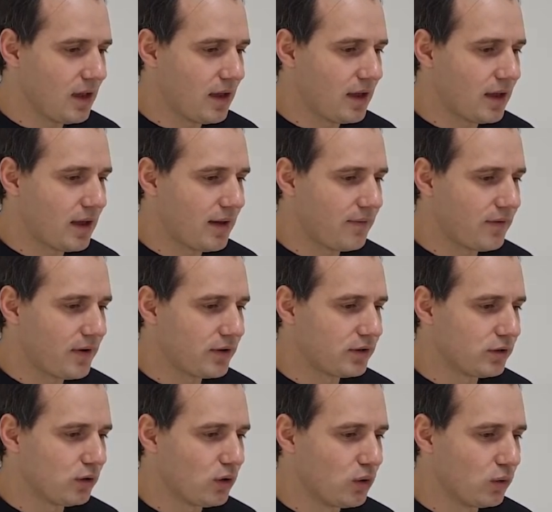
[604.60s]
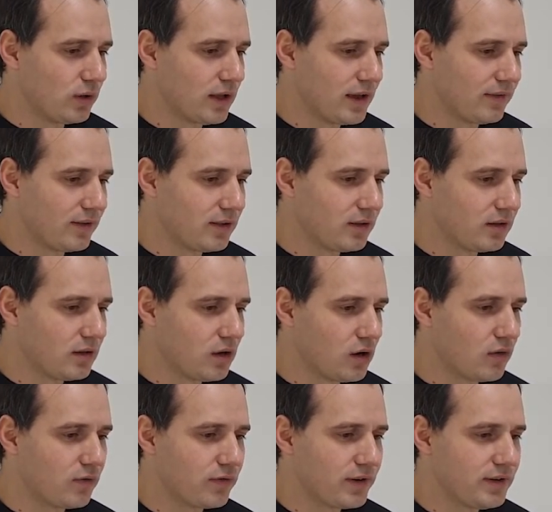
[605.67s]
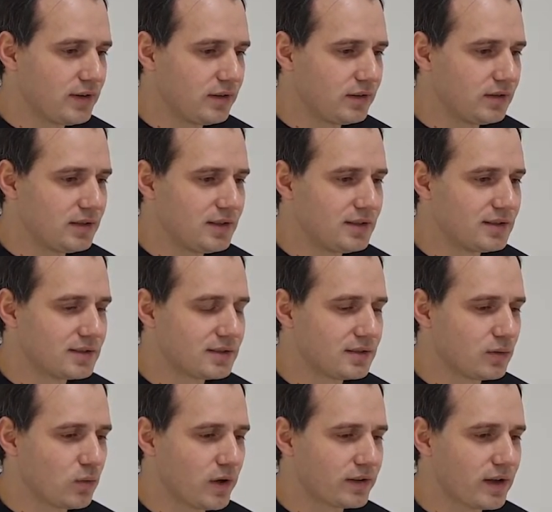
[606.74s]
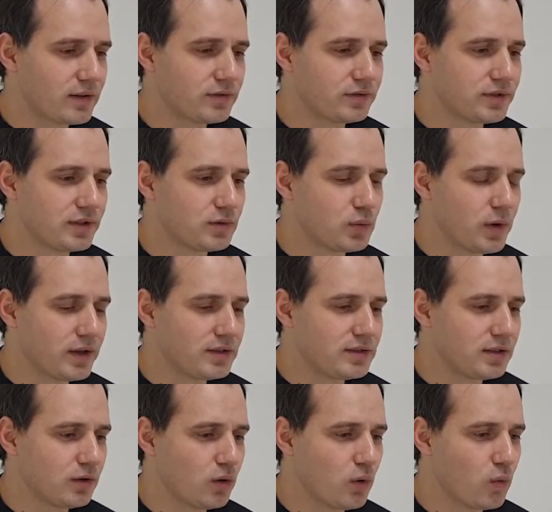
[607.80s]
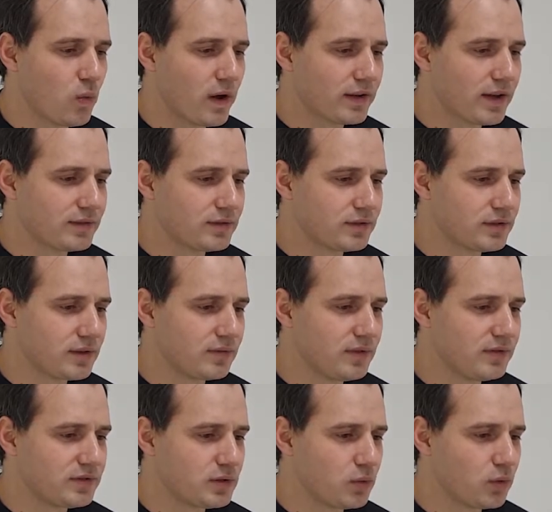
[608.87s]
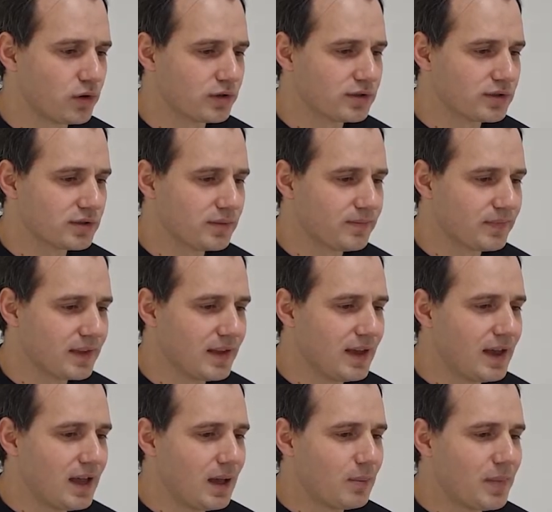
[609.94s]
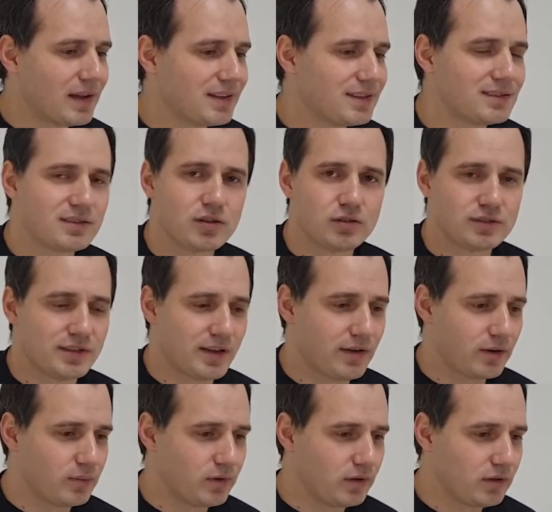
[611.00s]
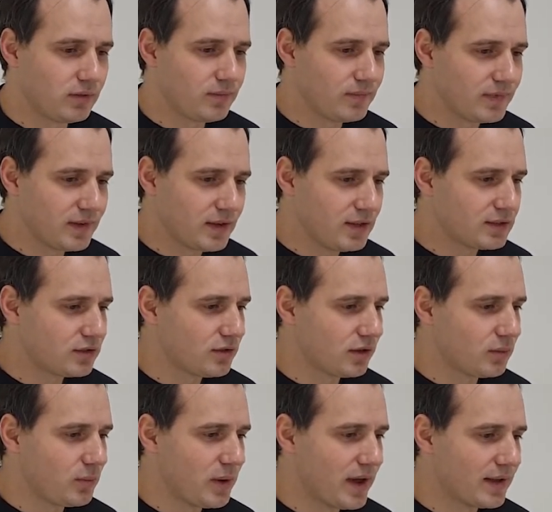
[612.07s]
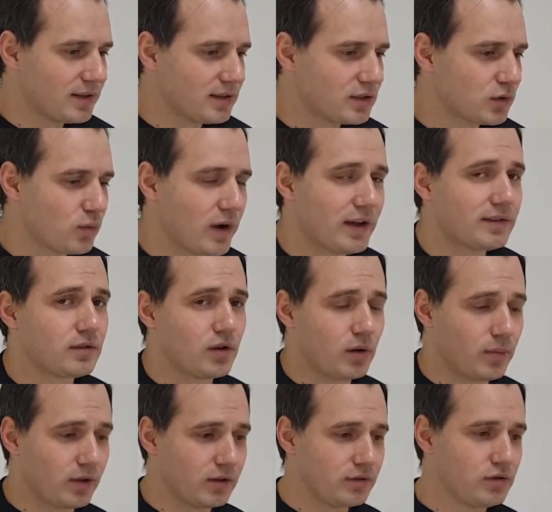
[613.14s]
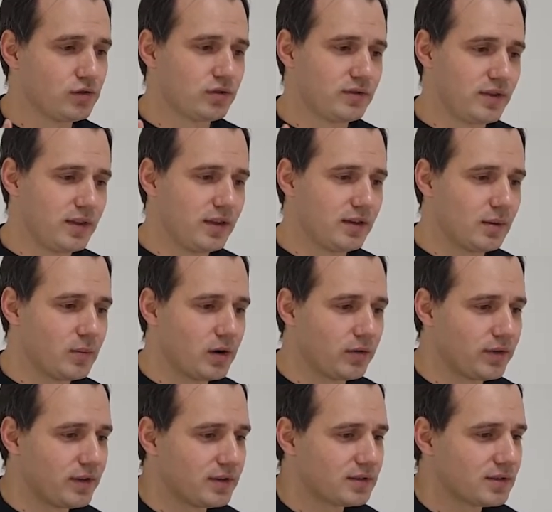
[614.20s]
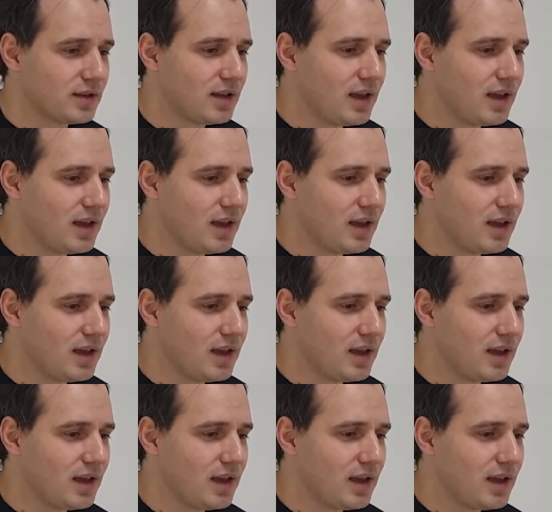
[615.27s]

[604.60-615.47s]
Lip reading: A very low level of reading is 120 or 150 words. But it's not terrible, it's not bad, it's quite normal. You should think about this.